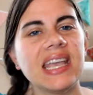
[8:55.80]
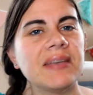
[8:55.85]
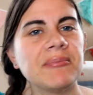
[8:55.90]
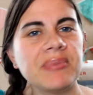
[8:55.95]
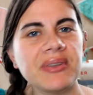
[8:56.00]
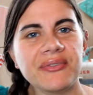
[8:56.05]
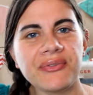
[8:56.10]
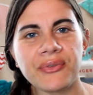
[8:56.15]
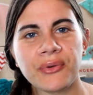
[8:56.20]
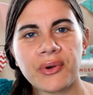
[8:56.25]

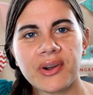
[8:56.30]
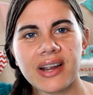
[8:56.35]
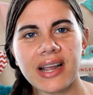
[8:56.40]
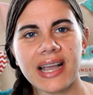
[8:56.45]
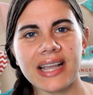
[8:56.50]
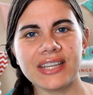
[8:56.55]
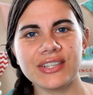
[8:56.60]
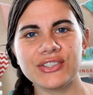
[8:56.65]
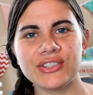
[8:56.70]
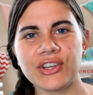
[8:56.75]
Before
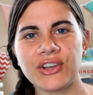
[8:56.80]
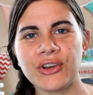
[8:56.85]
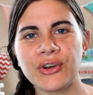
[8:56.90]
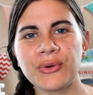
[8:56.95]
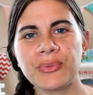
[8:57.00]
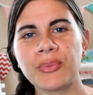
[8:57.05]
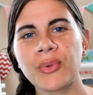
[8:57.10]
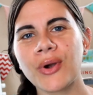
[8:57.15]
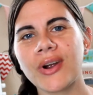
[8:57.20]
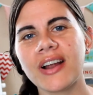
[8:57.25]
I
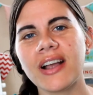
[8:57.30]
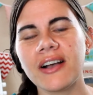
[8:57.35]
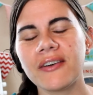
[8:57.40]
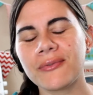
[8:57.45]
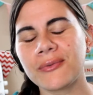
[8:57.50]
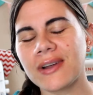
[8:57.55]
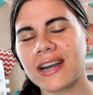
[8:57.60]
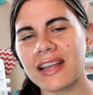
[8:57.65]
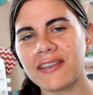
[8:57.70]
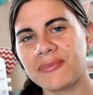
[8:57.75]
show more
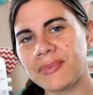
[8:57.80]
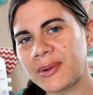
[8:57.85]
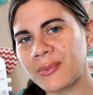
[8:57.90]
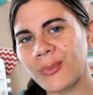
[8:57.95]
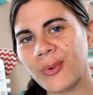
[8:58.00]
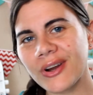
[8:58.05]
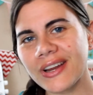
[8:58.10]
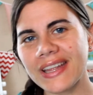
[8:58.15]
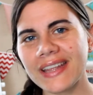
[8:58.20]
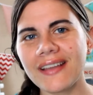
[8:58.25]
of what I've been
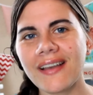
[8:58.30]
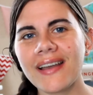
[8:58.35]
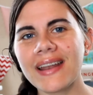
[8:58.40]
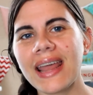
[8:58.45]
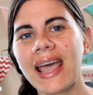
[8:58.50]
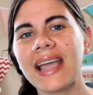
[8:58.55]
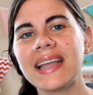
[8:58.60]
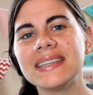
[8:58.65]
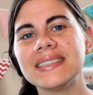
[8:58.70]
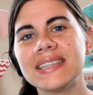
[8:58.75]
working on,
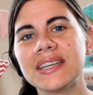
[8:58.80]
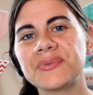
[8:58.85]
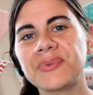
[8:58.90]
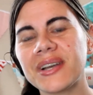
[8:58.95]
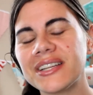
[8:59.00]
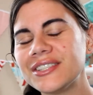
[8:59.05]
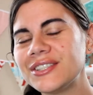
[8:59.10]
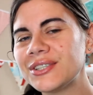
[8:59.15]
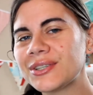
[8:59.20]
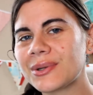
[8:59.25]
I did
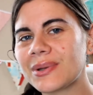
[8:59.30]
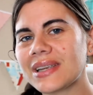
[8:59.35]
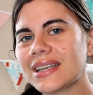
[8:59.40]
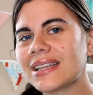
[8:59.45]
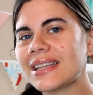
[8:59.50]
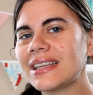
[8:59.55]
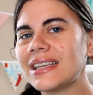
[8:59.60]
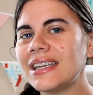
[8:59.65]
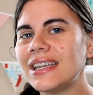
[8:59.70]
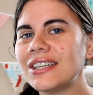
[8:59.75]
want to
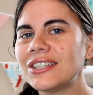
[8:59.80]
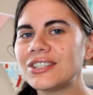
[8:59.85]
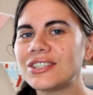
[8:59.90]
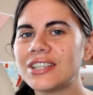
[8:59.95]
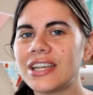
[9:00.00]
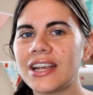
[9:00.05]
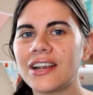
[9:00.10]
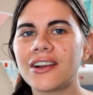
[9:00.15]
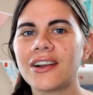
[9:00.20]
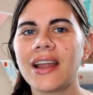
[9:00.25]
quickly
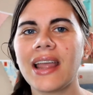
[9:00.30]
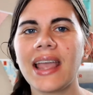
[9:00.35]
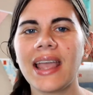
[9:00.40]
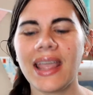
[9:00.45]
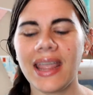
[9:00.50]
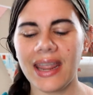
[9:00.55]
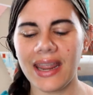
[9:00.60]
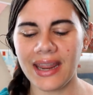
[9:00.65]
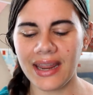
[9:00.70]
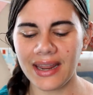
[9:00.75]
share
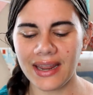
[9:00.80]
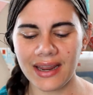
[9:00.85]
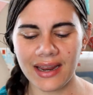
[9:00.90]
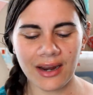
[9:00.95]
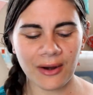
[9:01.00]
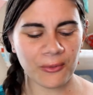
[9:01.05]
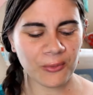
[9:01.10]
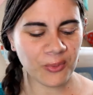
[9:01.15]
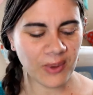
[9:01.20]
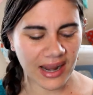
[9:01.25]

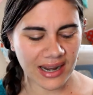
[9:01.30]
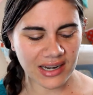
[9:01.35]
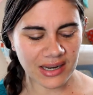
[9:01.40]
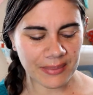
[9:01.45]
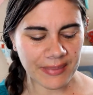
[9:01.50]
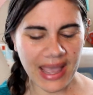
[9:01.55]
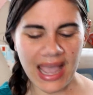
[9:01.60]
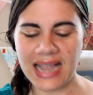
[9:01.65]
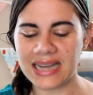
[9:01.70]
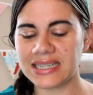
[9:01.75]
a
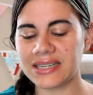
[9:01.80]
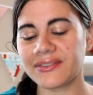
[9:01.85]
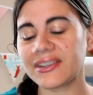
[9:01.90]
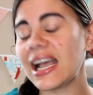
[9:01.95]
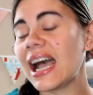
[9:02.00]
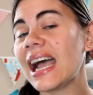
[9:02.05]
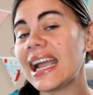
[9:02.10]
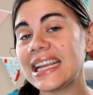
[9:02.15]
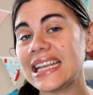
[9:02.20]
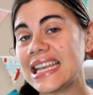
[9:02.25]
random act of
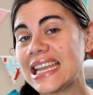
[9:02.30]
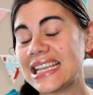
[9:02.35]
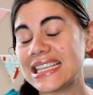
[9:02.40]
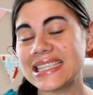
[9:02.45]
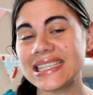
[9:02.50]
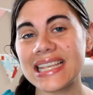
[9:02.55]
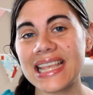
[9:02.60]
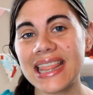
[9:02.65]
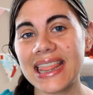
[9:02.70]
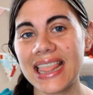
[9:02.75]

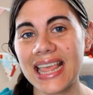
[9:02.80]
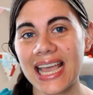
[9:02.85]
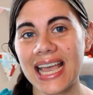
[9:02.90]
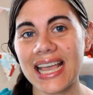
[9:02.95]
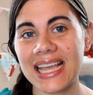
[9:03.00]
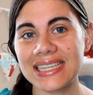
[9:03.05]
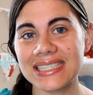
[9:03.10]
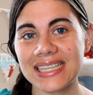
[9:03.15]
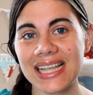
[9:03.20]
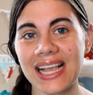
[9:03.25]
kindness
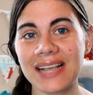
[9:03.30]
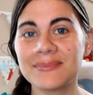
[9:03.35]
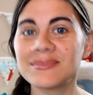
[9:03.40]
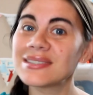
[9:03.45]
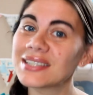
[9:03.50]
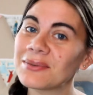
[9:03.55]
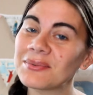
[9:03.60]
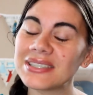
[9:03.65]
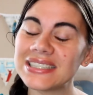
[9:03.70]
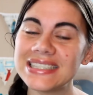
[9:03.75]
that
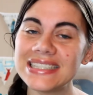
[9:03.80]
someone